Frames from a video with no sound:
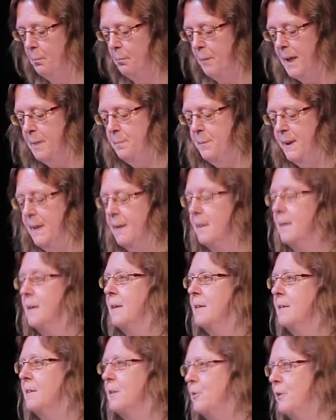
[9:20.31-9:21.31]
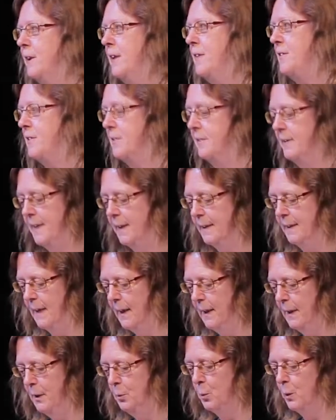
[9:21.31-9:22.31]
Maybe the reason that
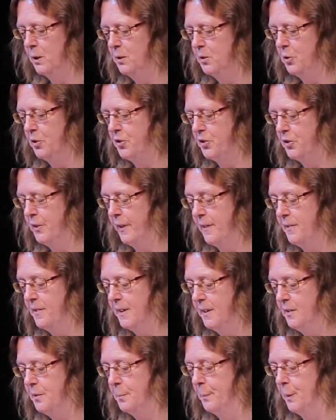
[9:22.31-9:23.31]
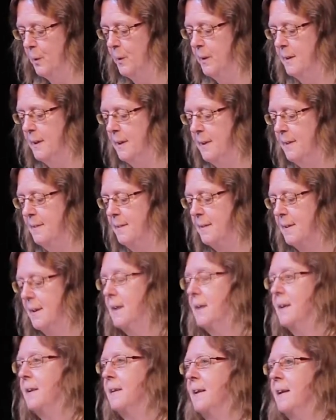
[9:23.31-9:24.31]
I want to stress this point is
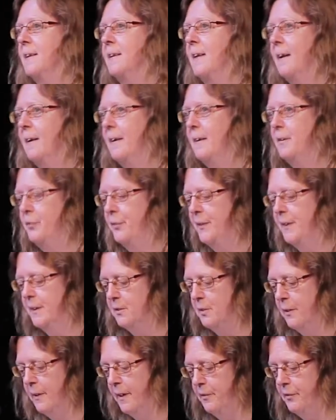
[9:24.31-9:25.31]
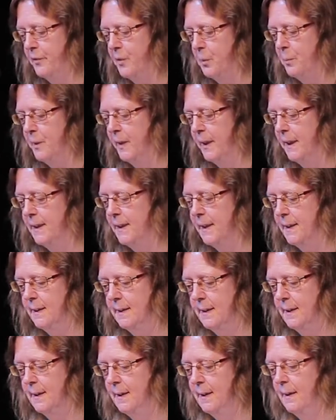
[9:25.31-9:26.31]
that I feel to have to bring it
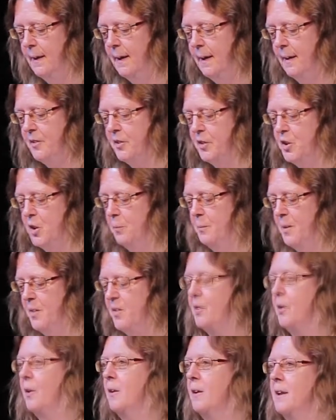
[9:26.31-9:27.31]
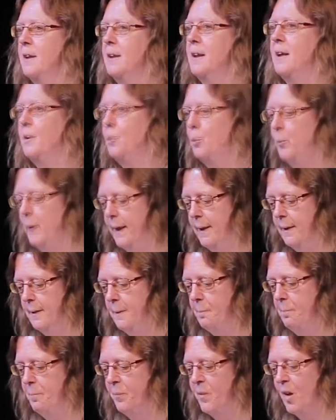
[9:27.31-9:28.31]
in as a German scholar
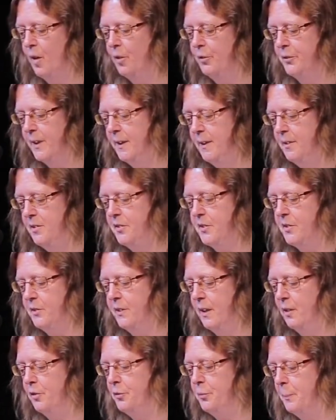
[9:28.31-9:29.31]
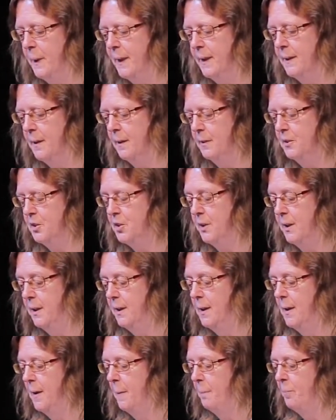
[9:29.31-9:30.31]
aware of the history of my country,
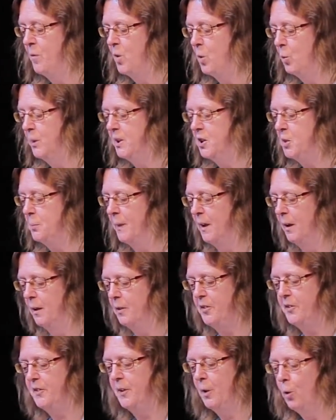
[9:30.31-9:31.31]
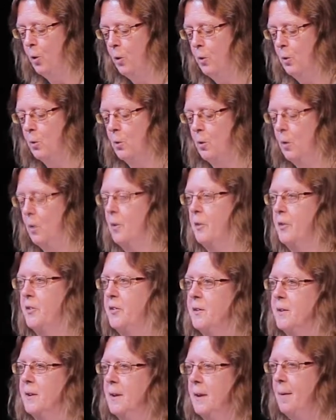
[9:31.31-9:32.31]
to which belongs the
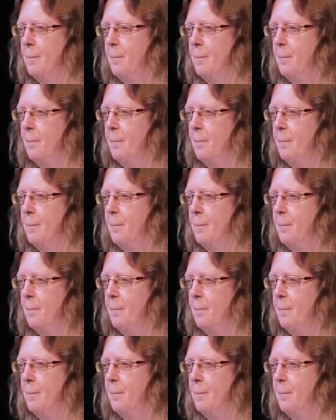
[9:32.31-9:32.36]
Holocaust,